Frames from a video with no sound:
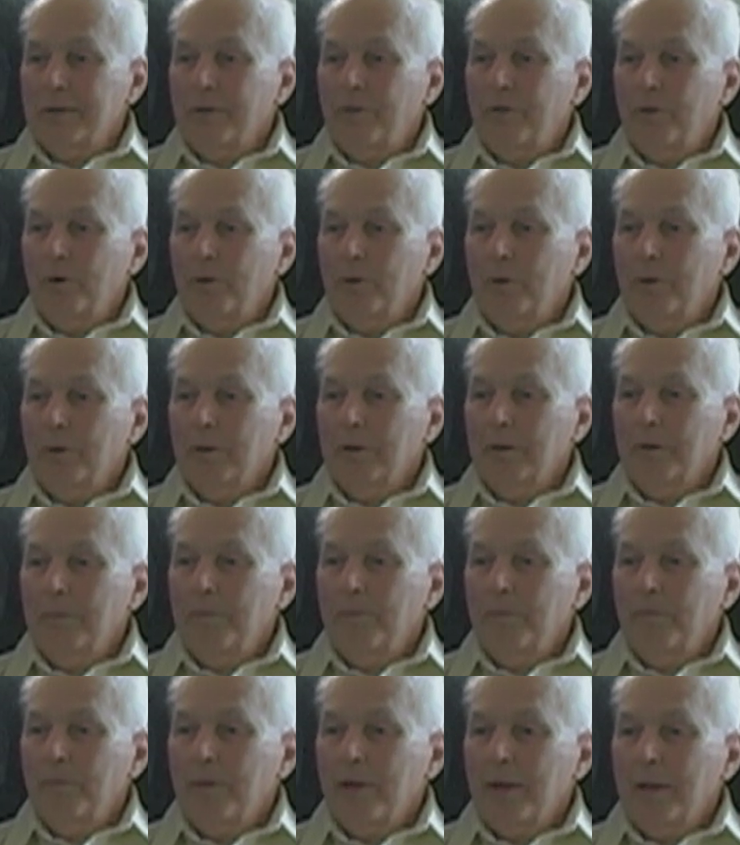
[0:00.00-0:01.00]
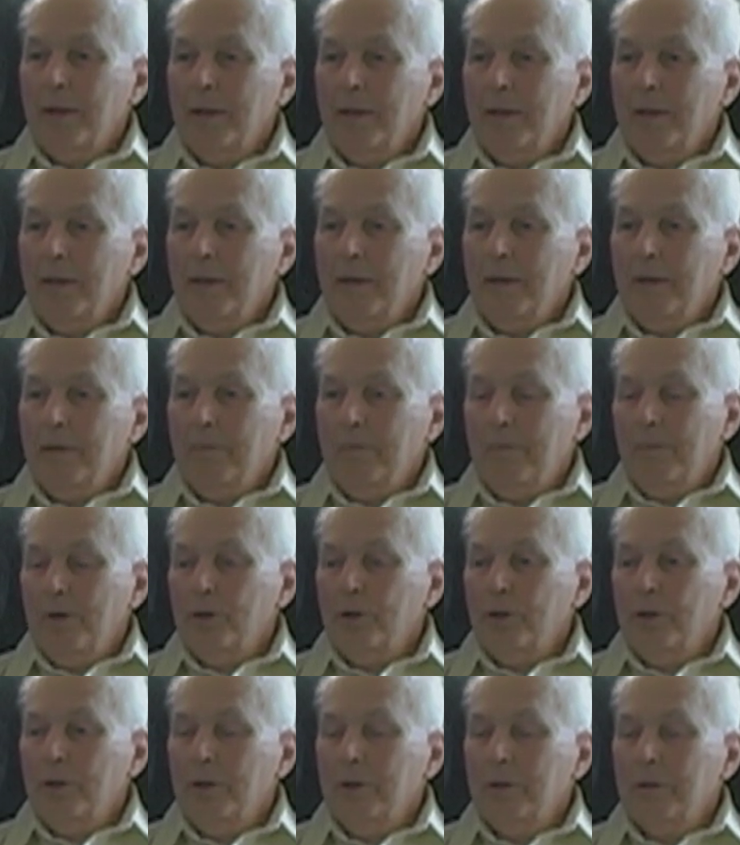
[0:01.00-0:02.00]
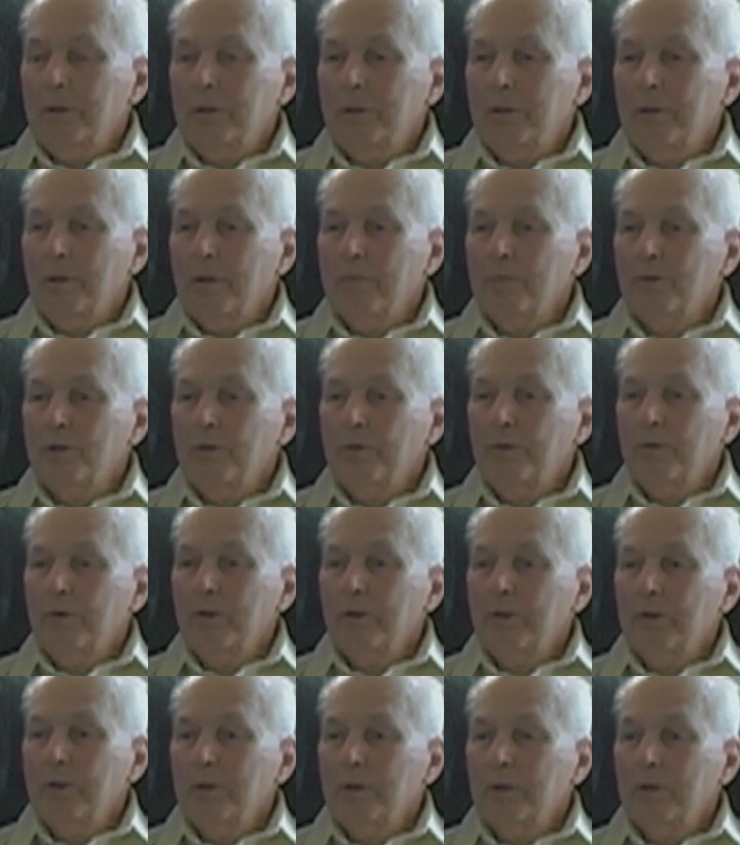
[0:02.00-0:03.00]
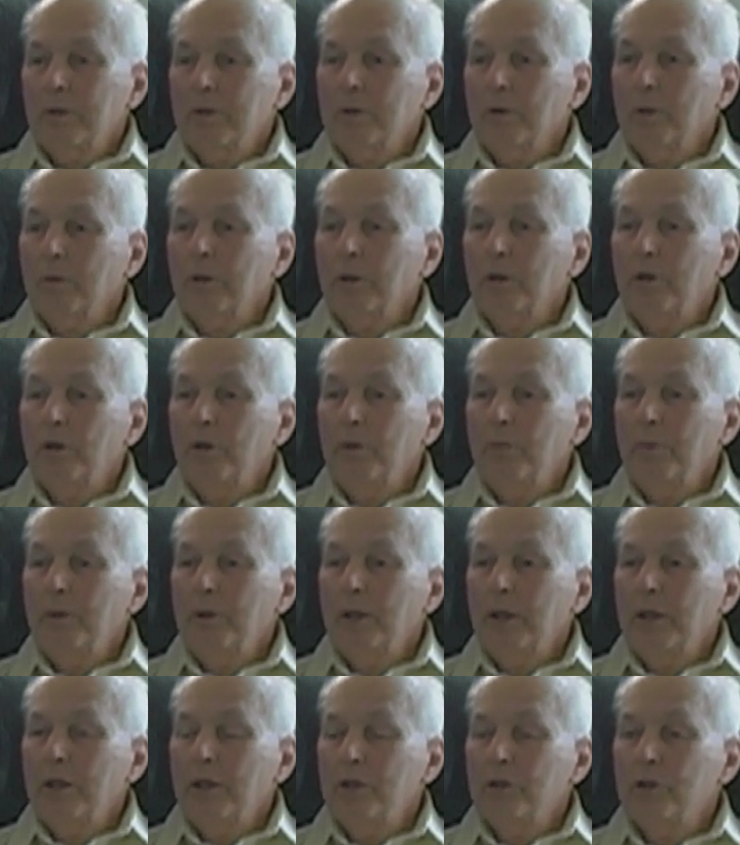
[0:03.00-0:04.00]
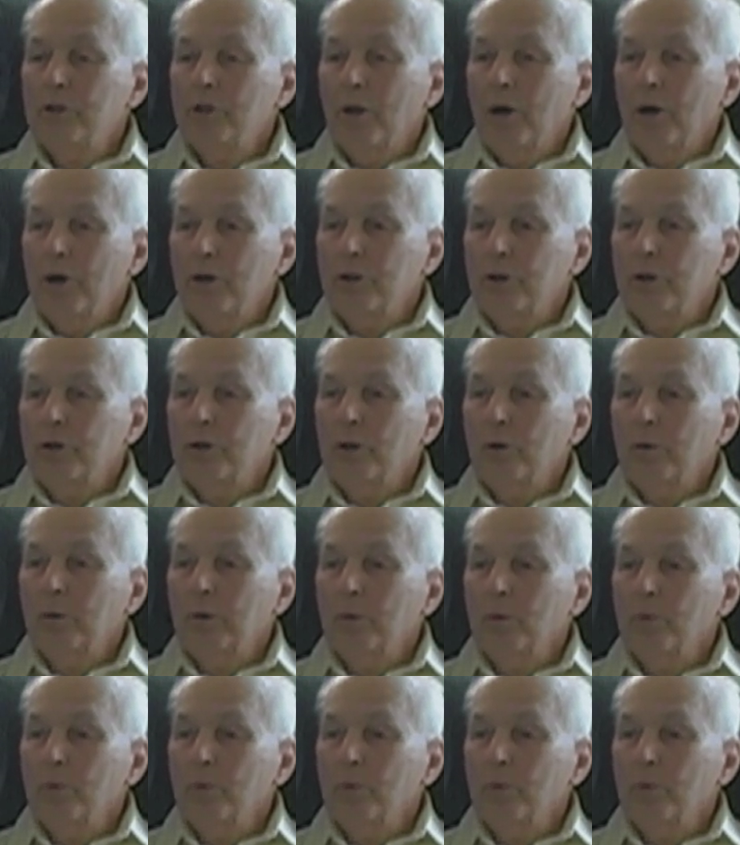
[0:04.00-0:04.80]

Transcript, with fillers: if you will, measured in terms of total accumulated charge or total